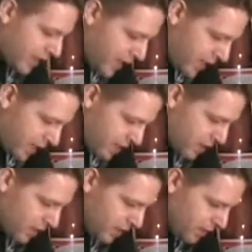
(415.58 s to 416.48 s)
And
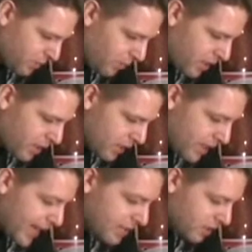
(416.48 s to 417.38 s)
this one is
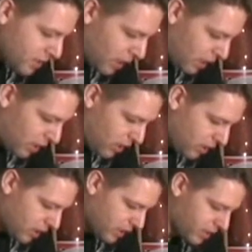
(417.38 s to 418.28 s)
actually
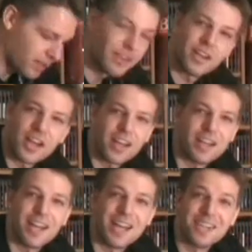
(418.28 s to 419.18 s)
all
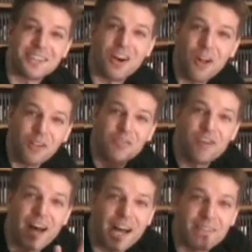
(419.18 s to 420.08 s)

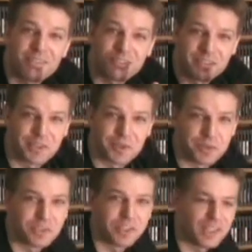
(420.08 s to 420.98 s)
5
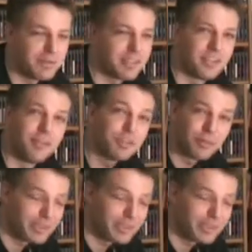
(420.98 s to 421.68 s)
screws. That means no 3